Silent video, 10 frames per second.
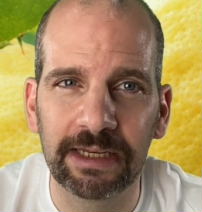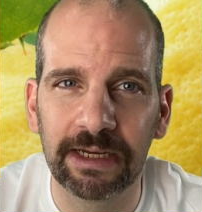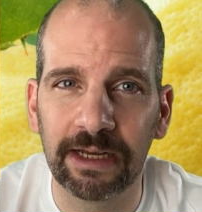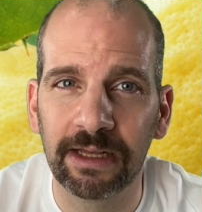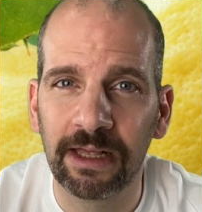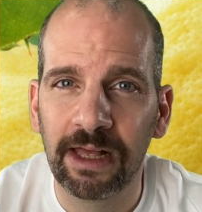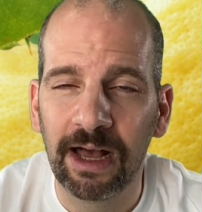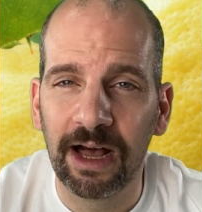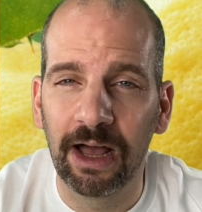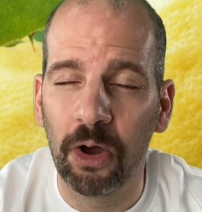
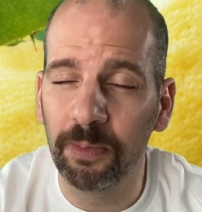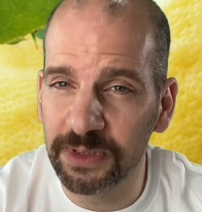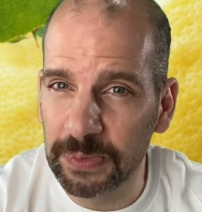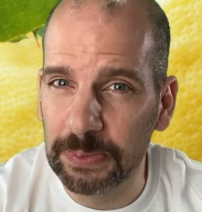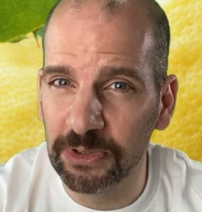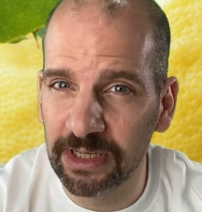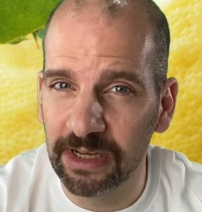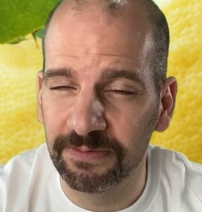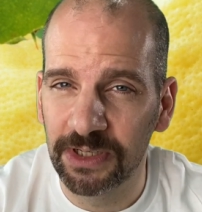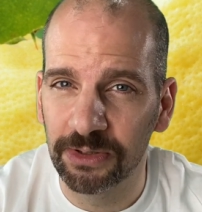I hope to be putting
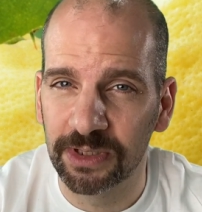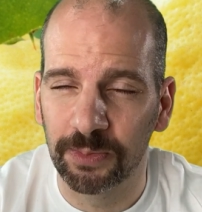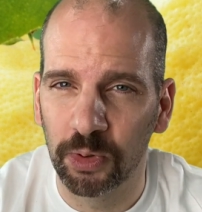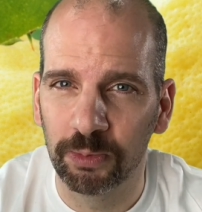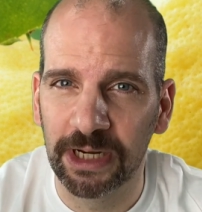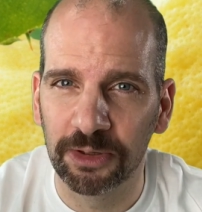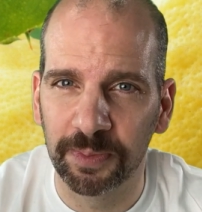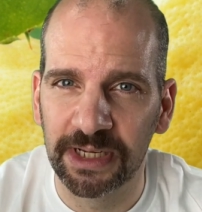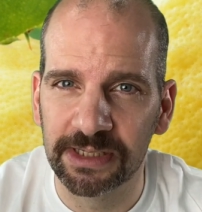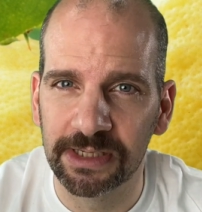out videos on a more regular
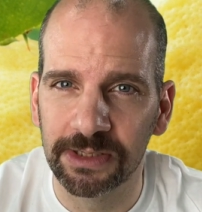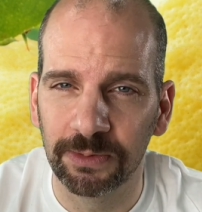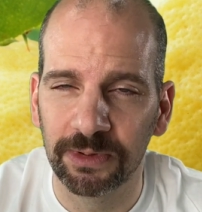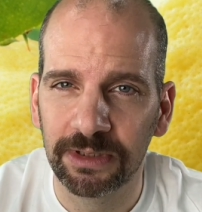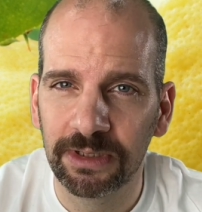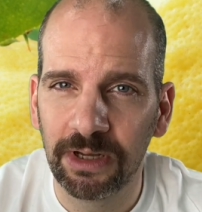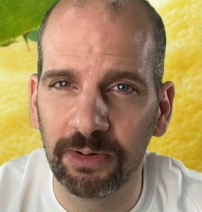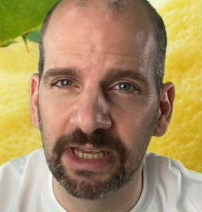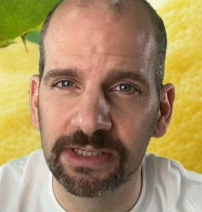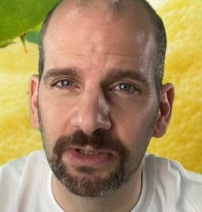basis soon.
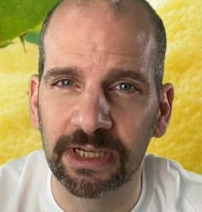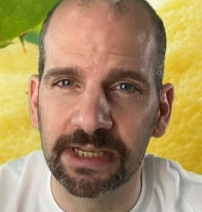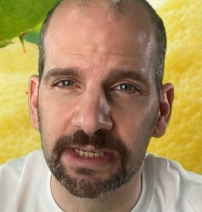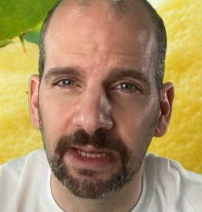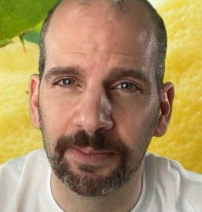Okay, see you guys next time.